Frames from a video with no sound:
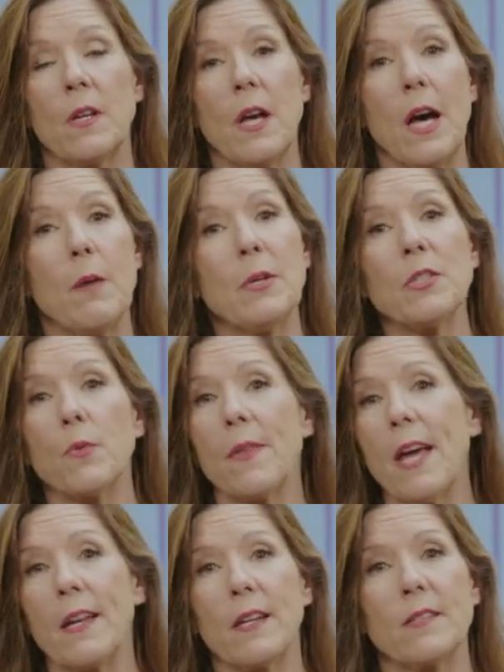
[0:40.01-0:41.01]
Almost
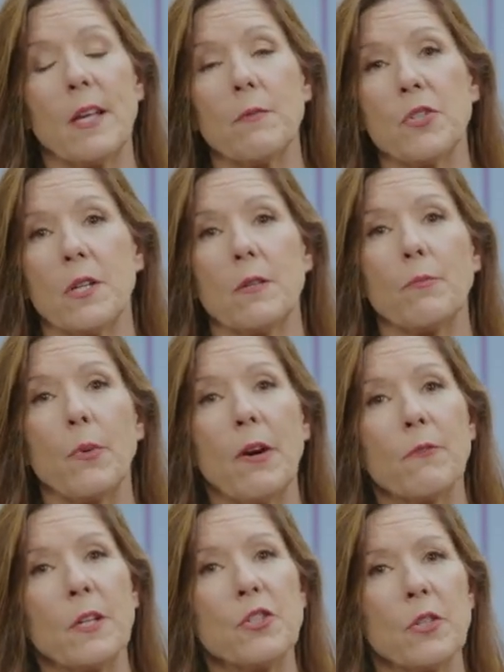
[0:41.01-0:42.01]
without exception,
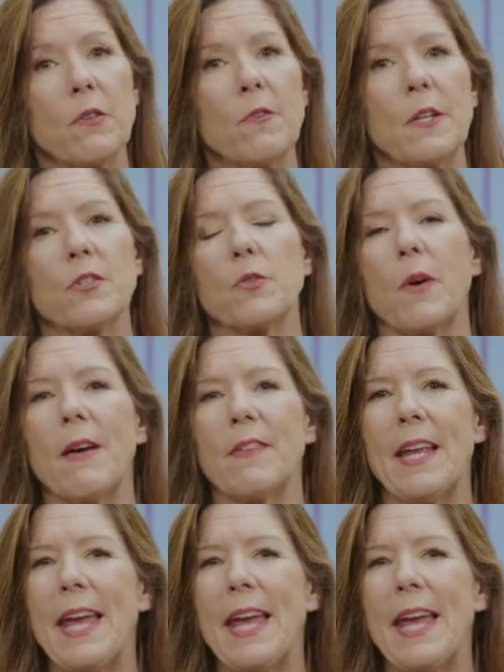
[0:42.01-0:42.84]
preferential offenders will have an